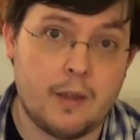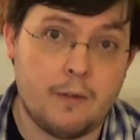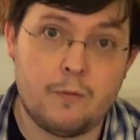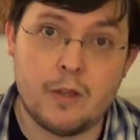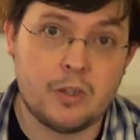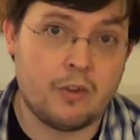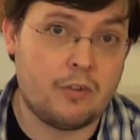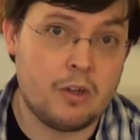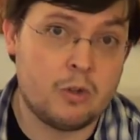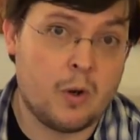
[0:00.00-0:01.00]
If you
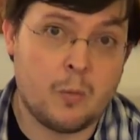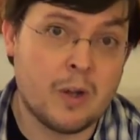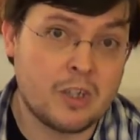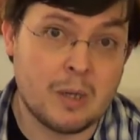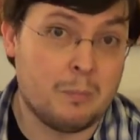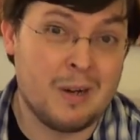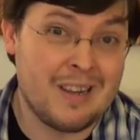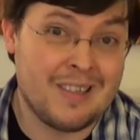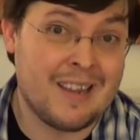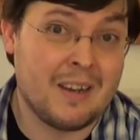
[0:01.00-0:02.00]
just enjoy watching pretty
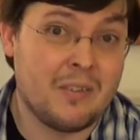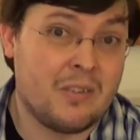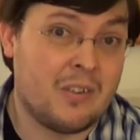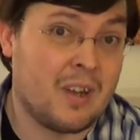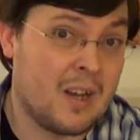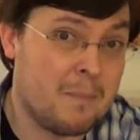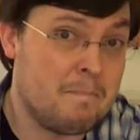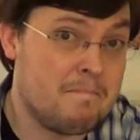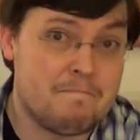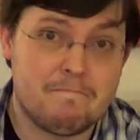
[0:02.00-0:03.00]
things,
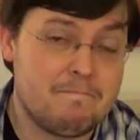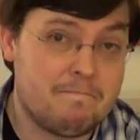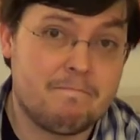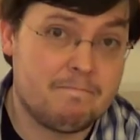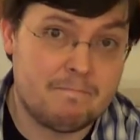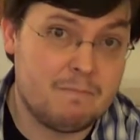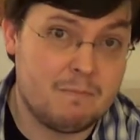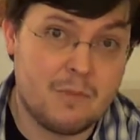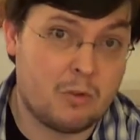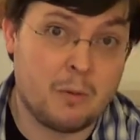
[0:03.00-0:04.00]

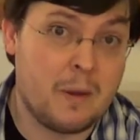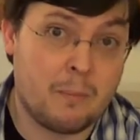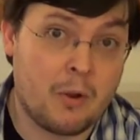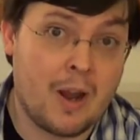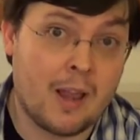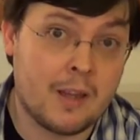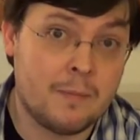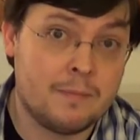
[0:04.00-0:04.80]
this could be up your alley.